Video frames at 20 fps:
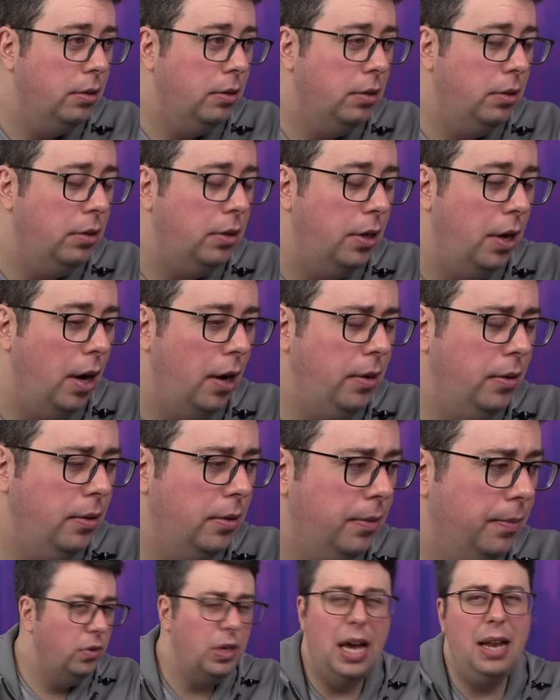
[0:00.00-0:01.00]
Good to know.
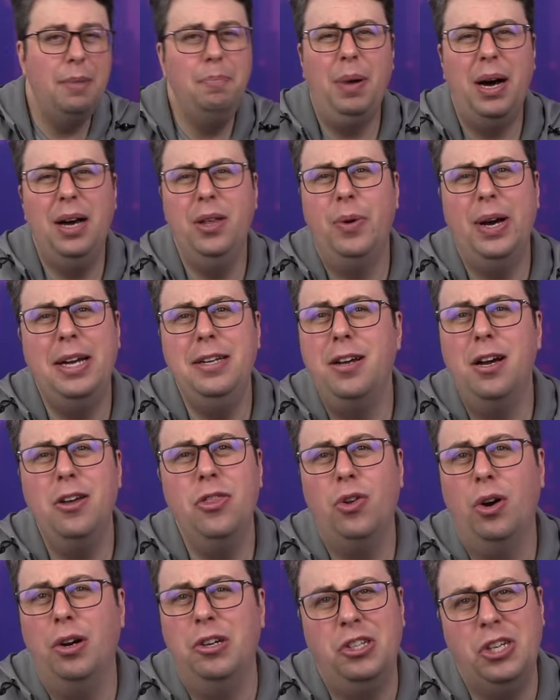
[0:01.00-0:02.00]
And by the way, don't
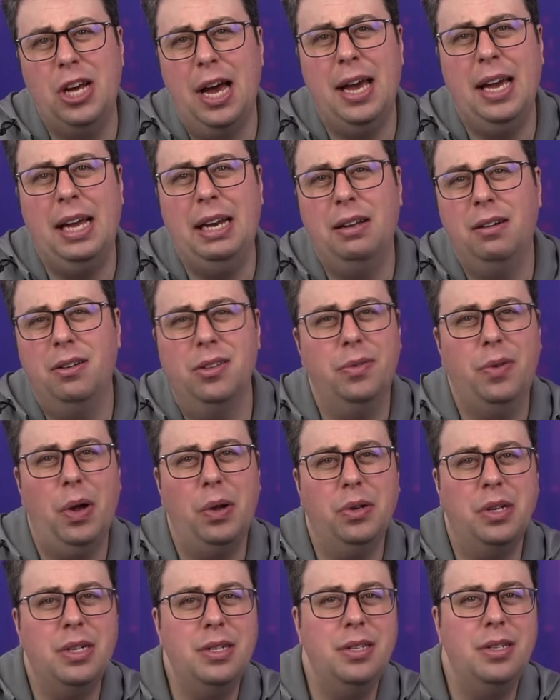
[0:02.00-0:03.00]
throw shade on the
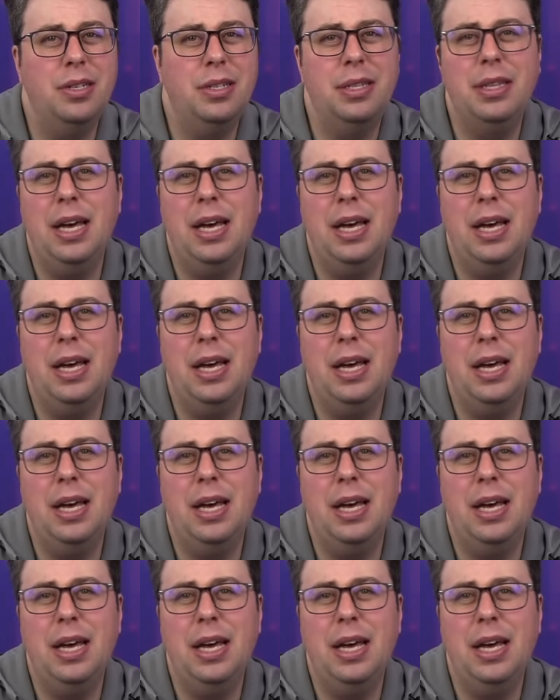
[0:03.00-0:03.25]
Vulcans.